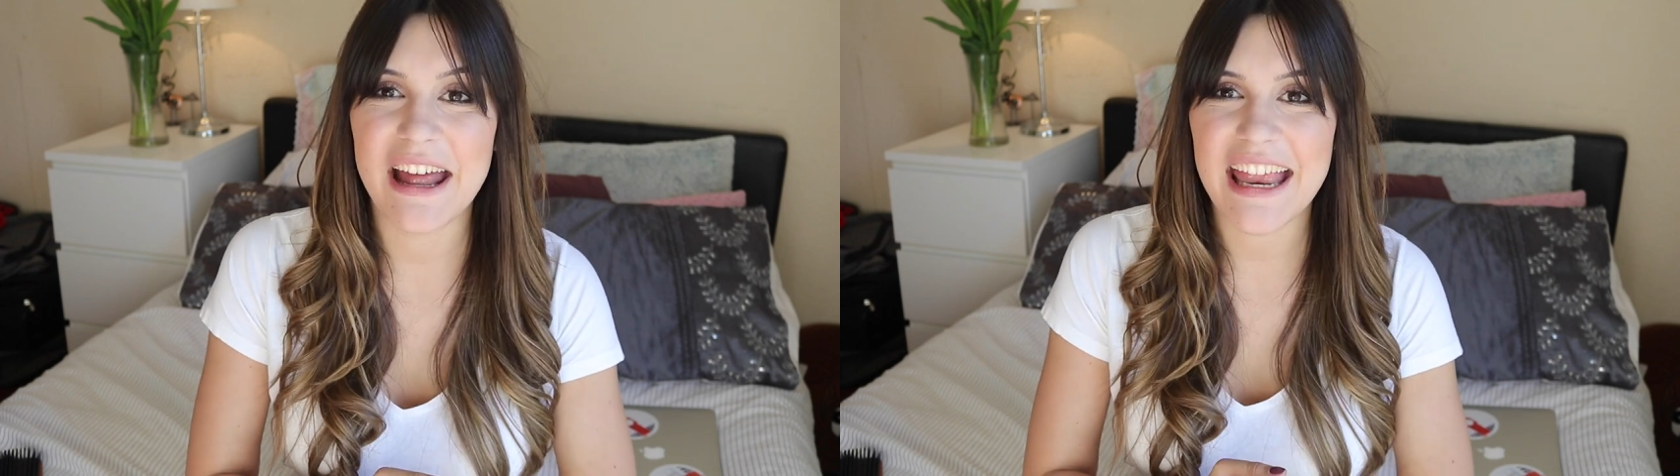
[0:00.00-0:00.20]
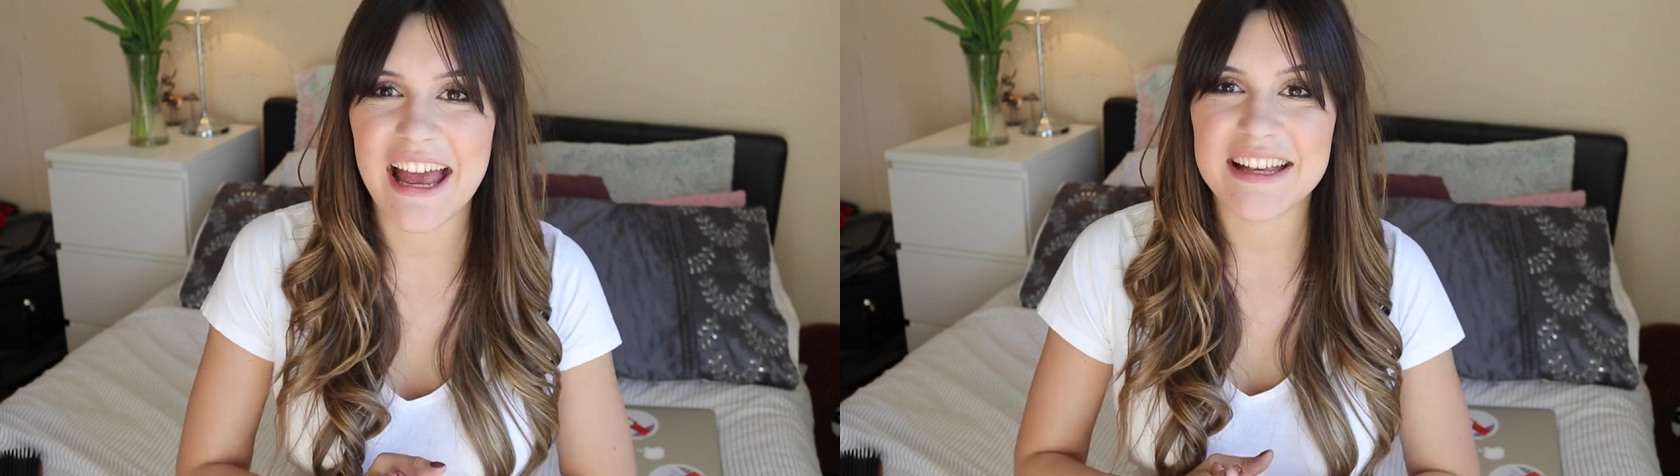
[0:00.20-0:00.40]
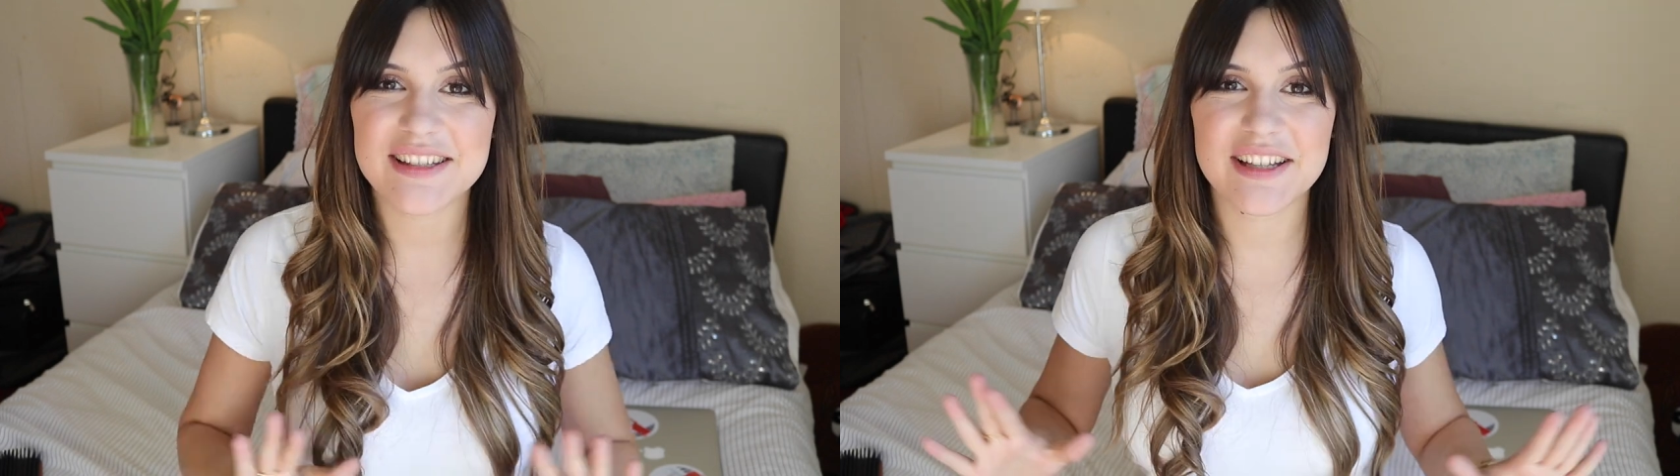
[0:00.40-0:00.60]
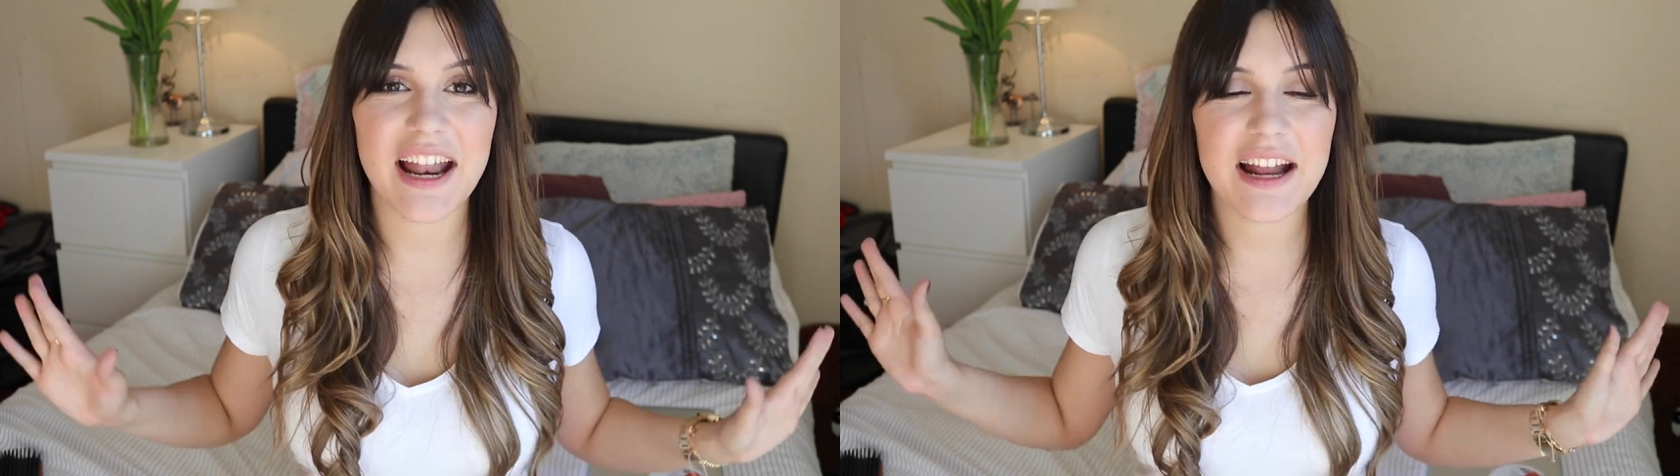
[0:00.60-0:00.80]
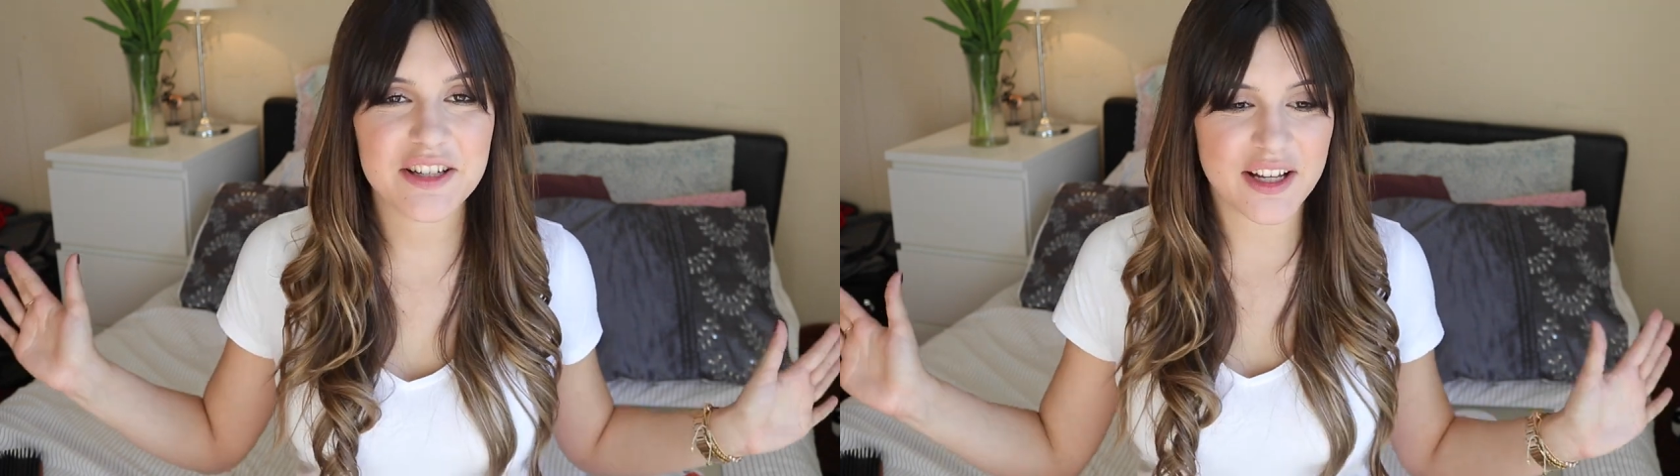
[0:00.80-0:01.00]
but yeah, so
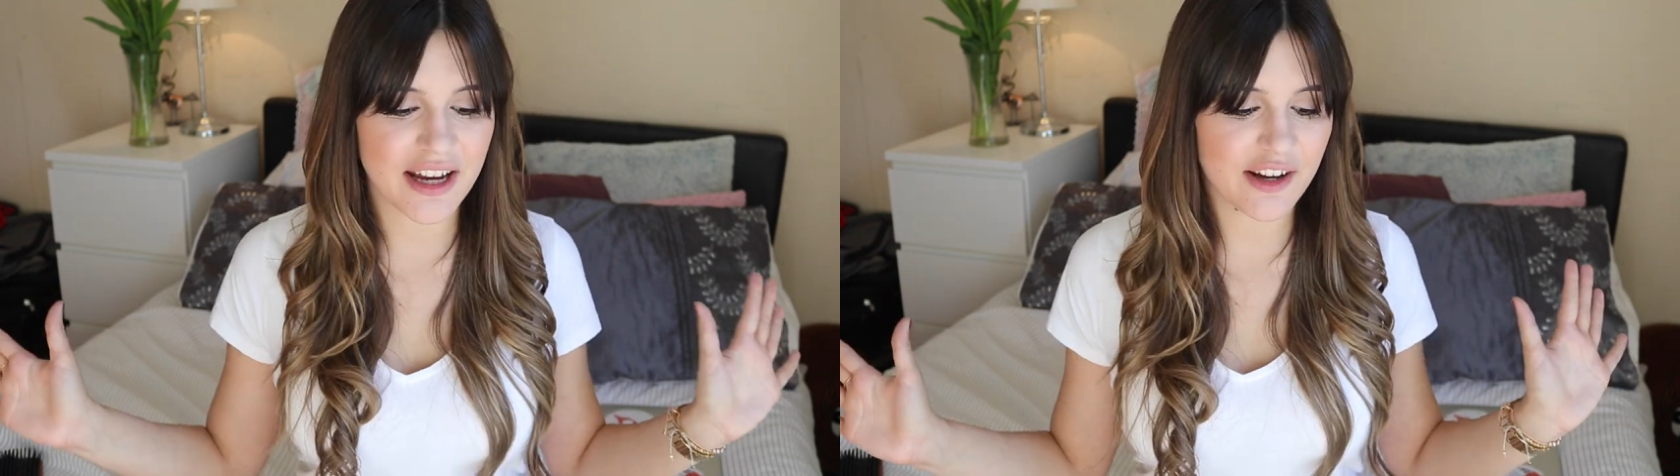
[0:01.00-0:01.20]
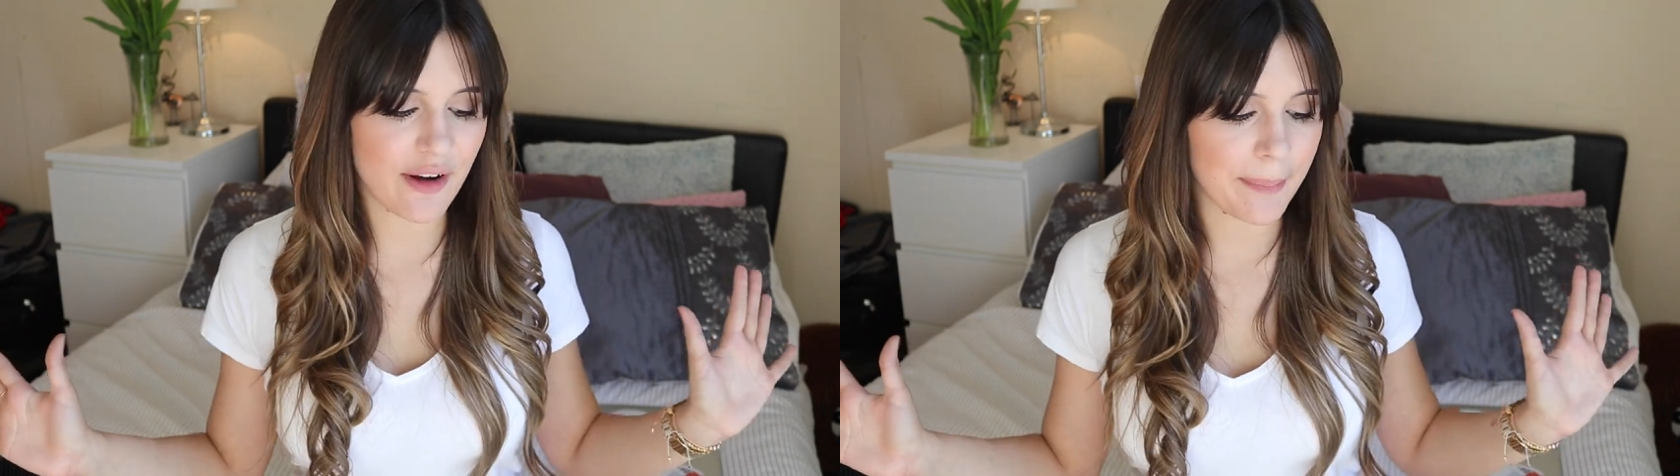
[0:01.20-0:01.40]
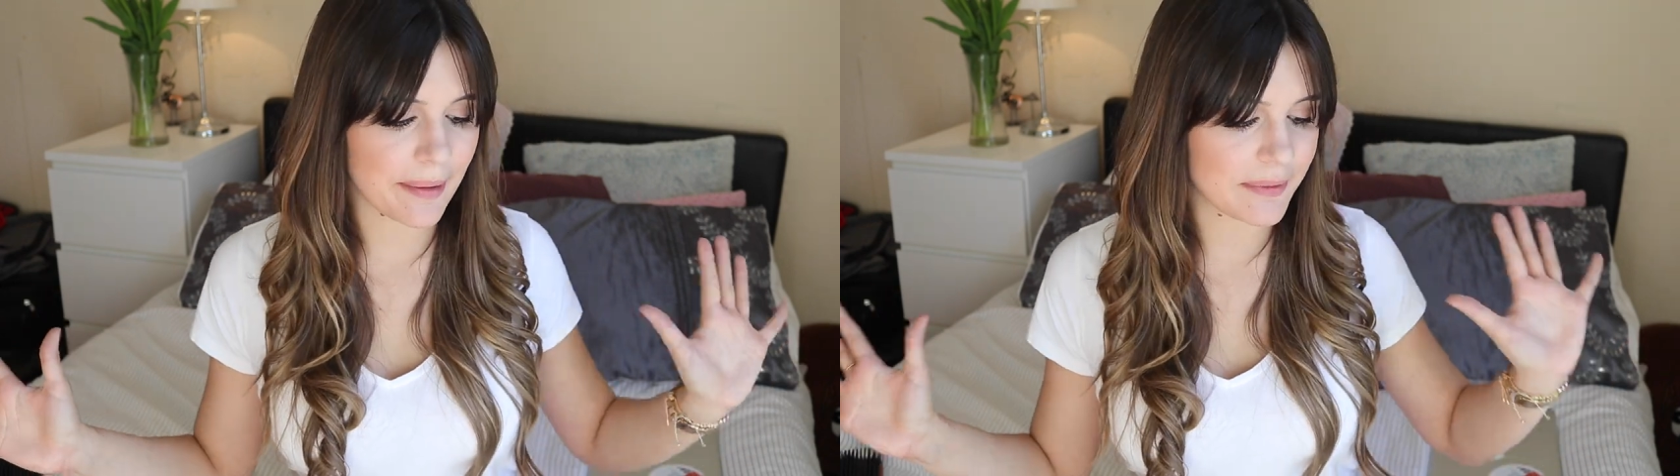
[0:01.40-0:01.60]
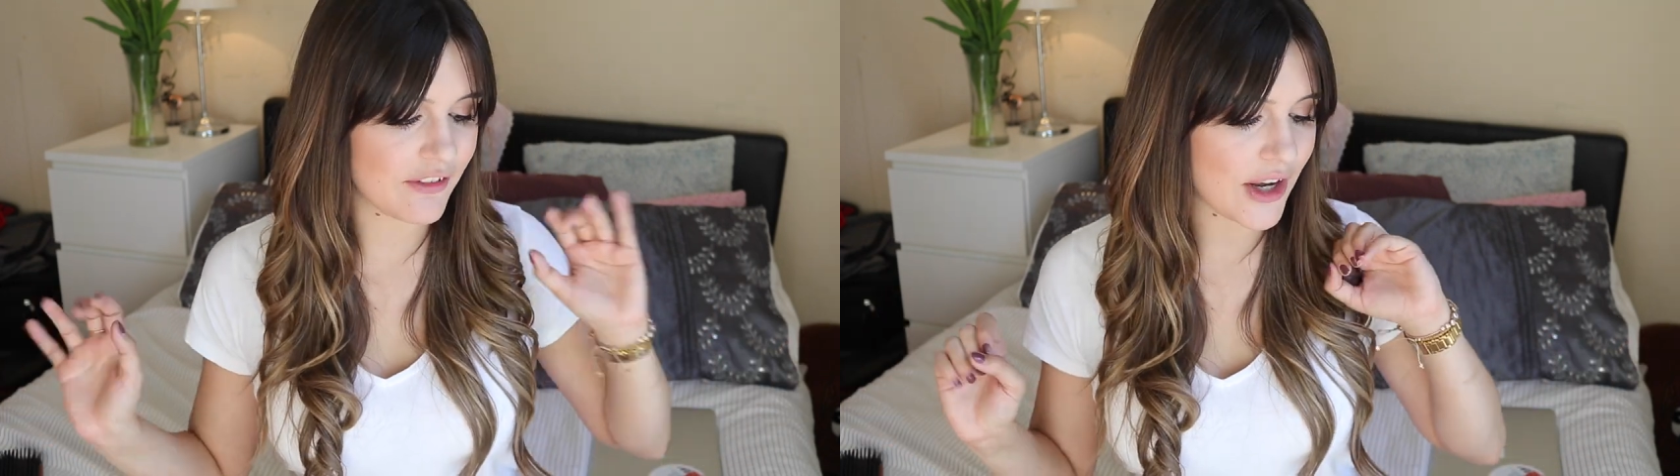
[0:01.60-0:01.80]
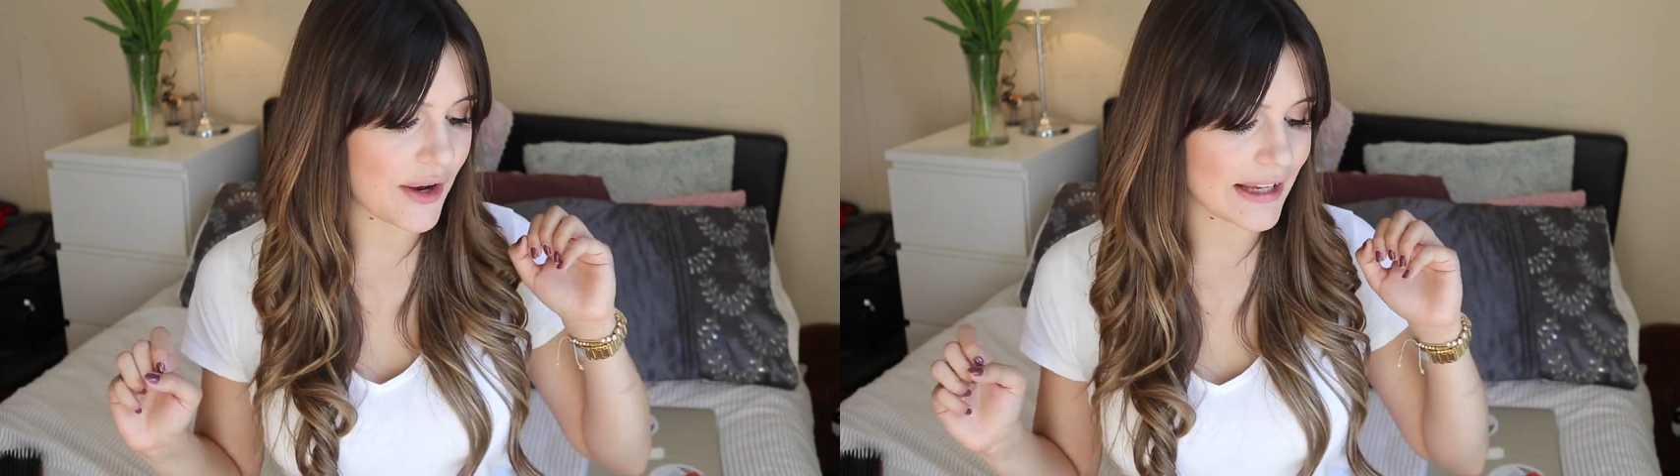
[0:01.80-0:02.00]
that actually kind of wraps up the video,